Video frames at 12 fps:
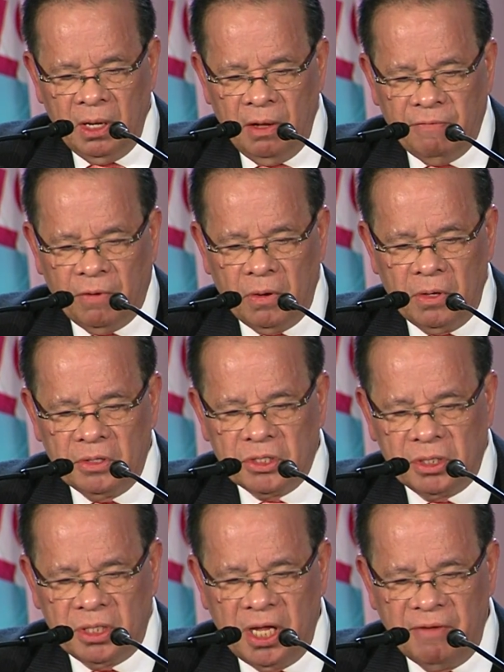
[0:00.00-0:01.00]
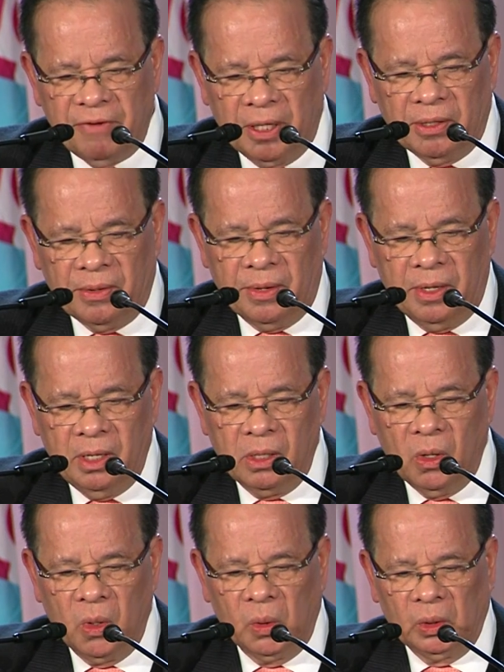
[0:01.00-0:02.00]
For Stephen
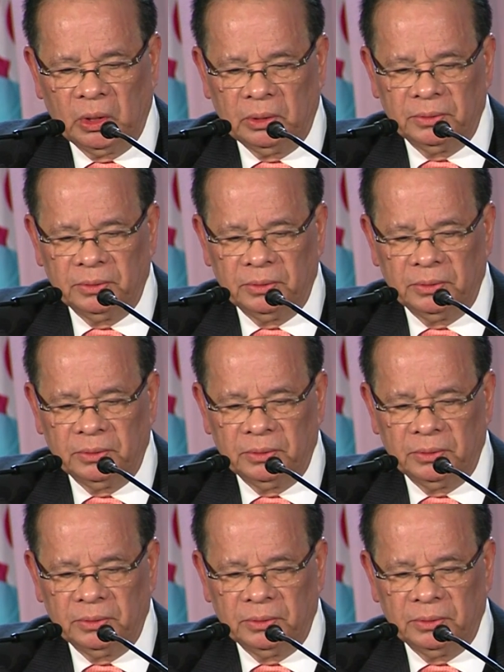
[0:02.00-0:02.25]
Gould,